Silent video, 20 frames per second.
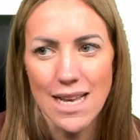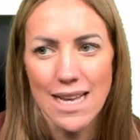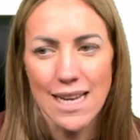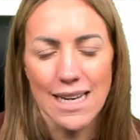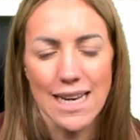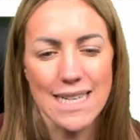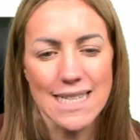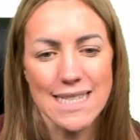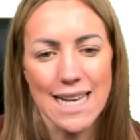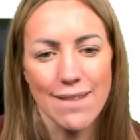
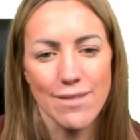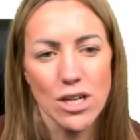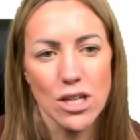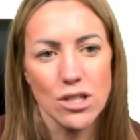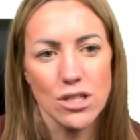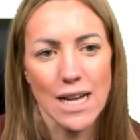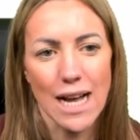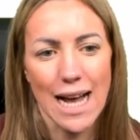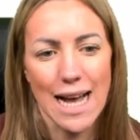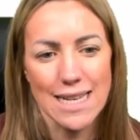Let's have a
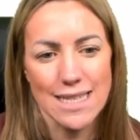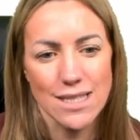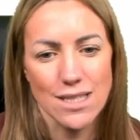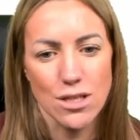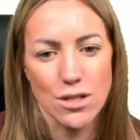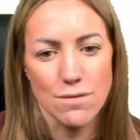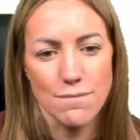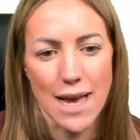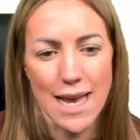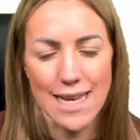look at
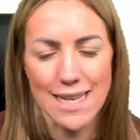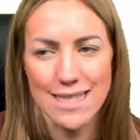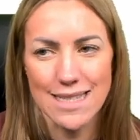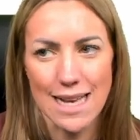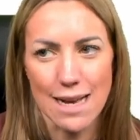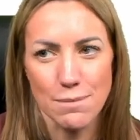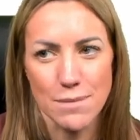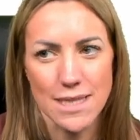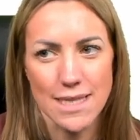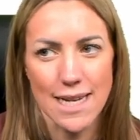some
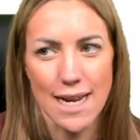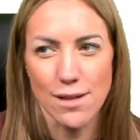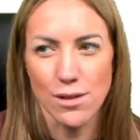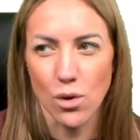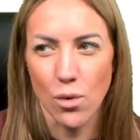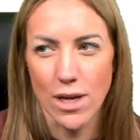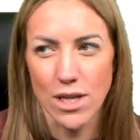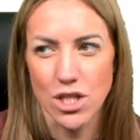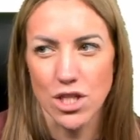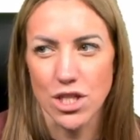exam style
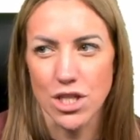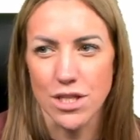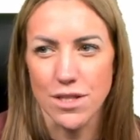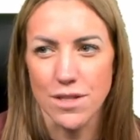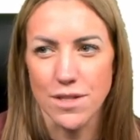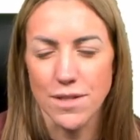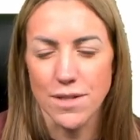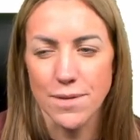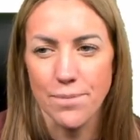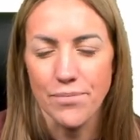
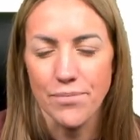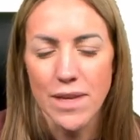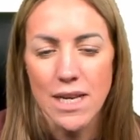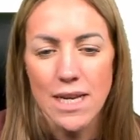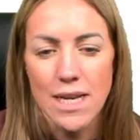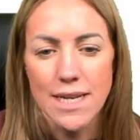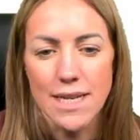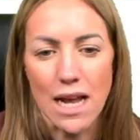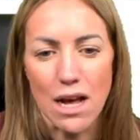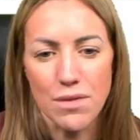questions.
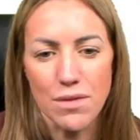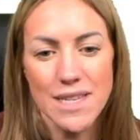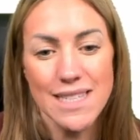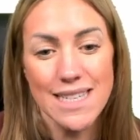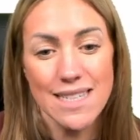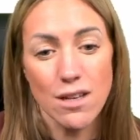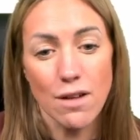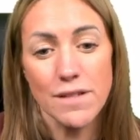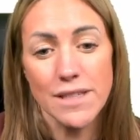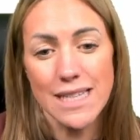Now, this
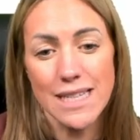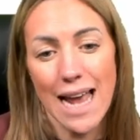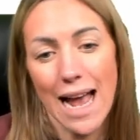is obviously